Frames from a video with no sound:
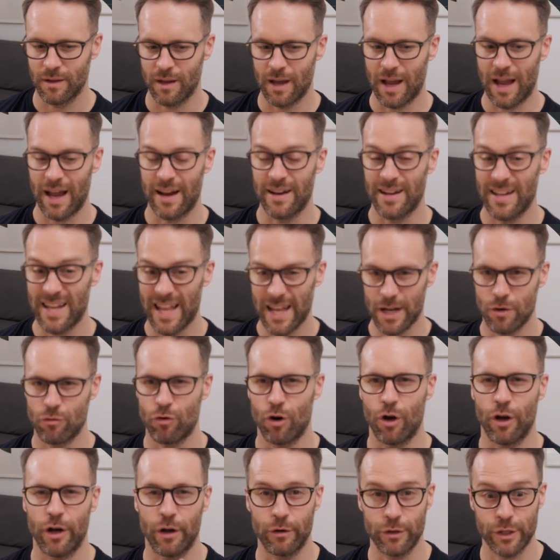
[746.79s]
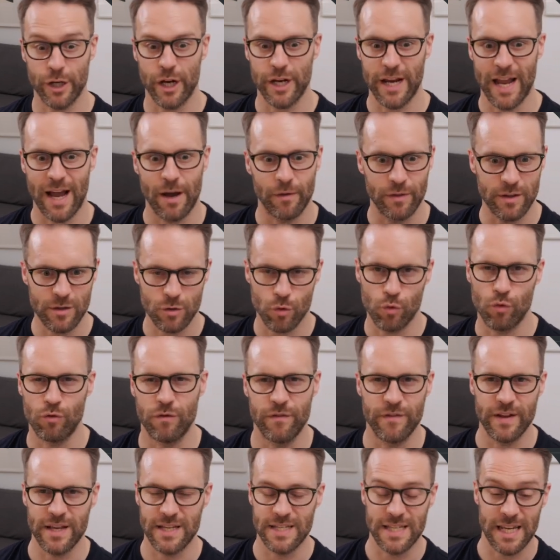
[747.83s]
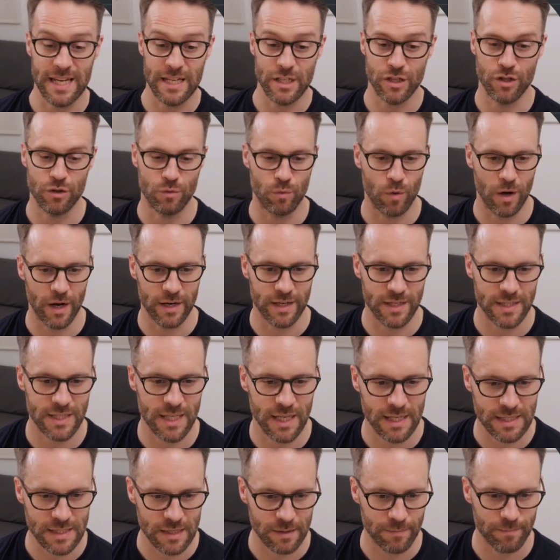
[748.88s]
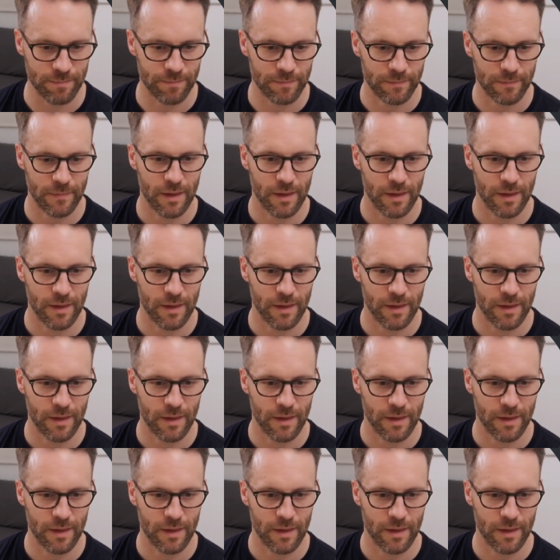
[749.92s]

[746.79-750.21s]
And later on, I'll show you how this all fits into the wider system.